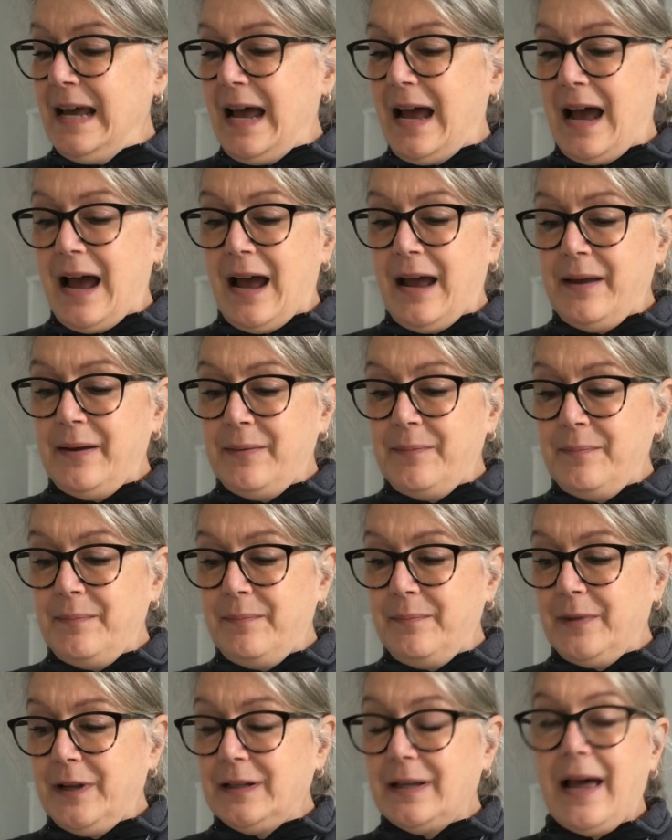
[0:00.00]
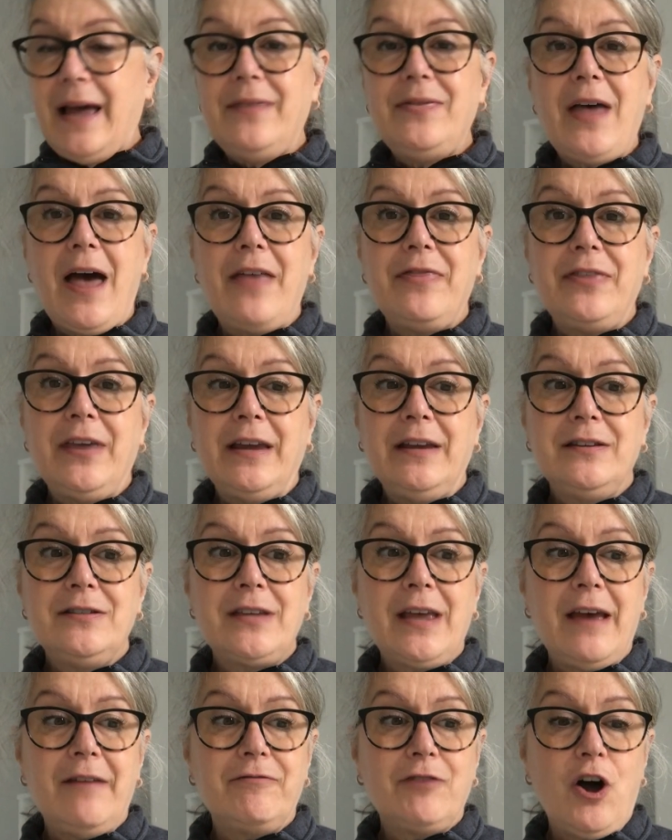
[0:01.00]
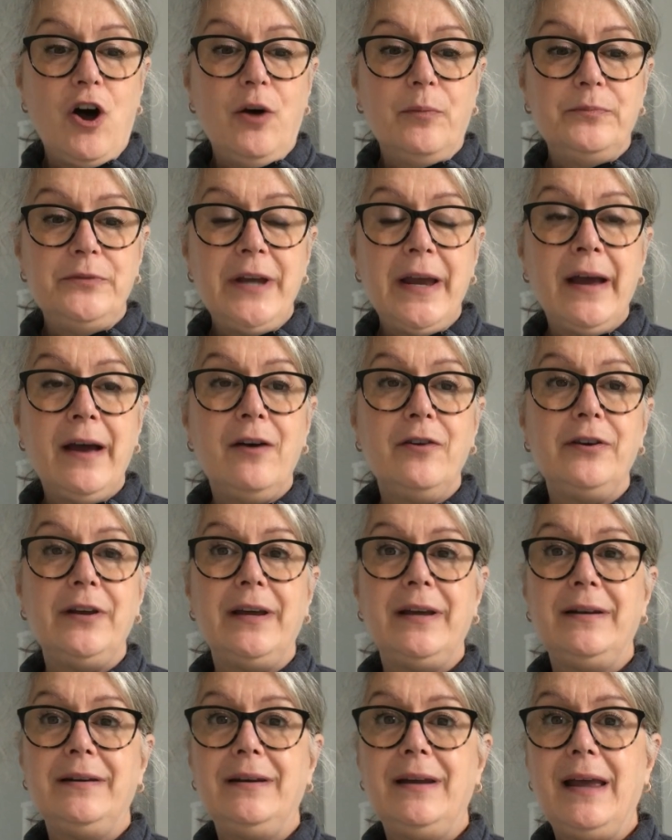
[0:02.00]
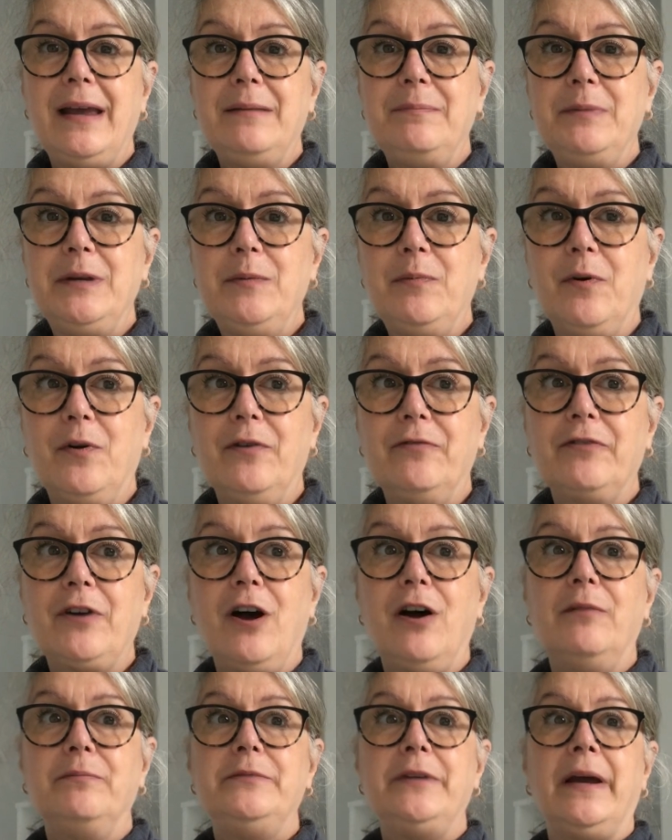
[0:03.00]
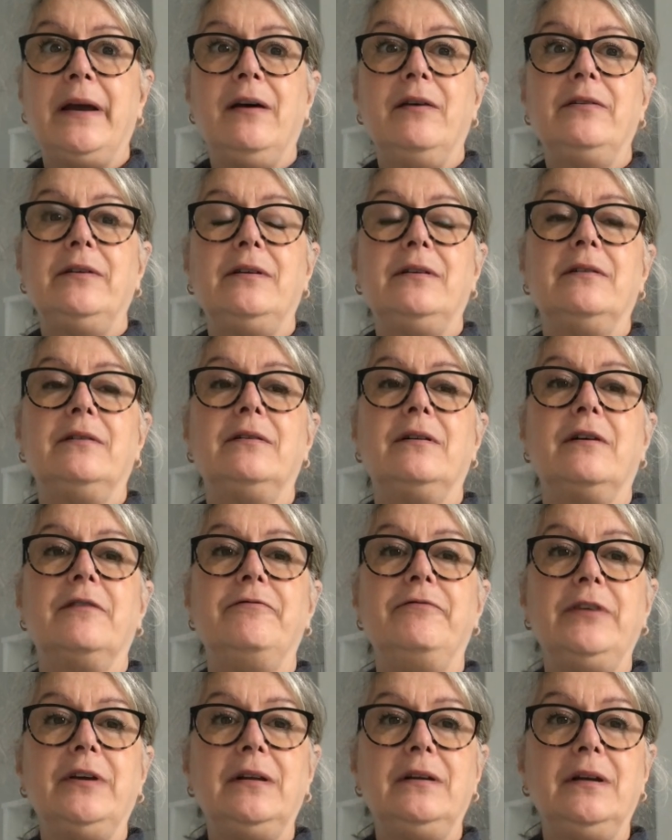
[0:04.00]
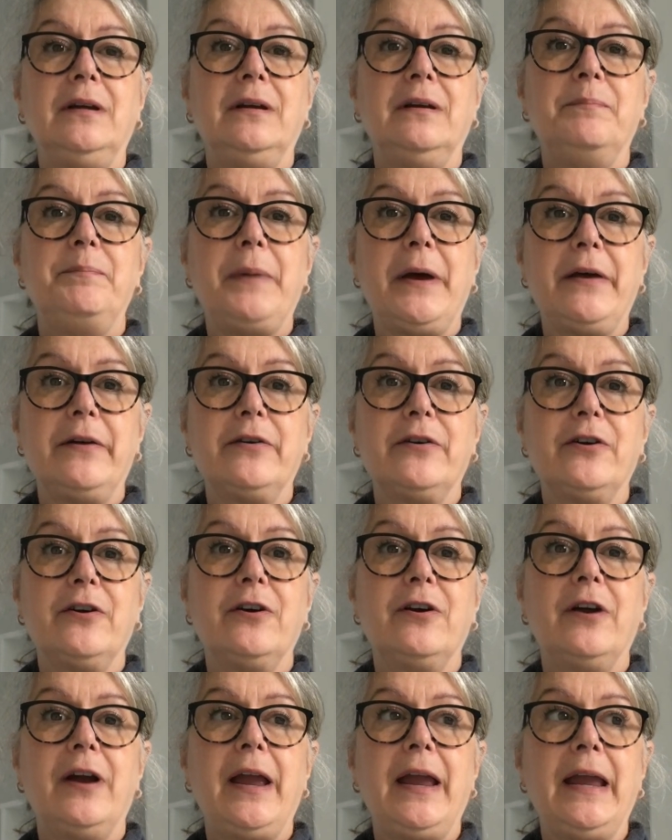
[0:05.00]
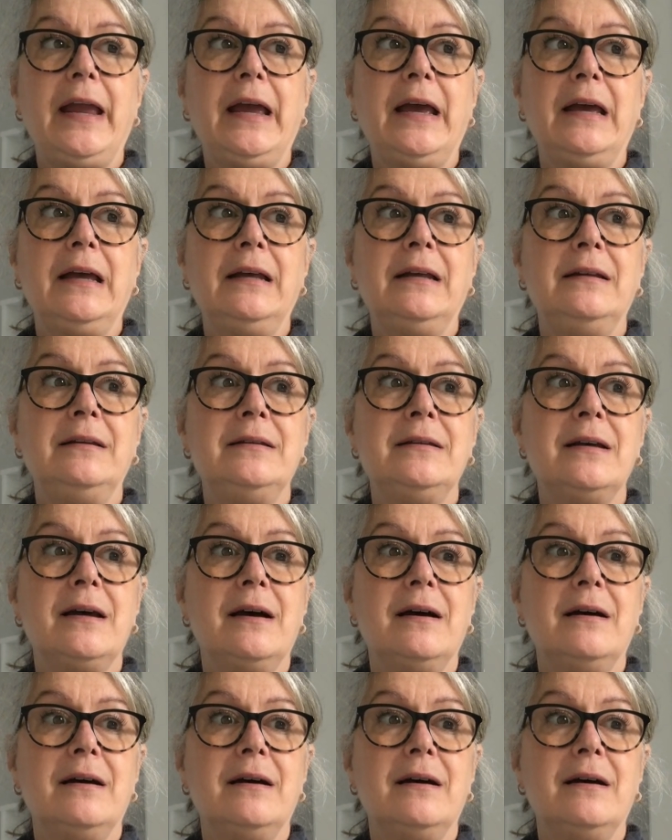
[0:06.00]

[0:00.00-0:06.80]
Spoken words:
I'm glad that things have calmed down and people have calmed down and are feeling better, and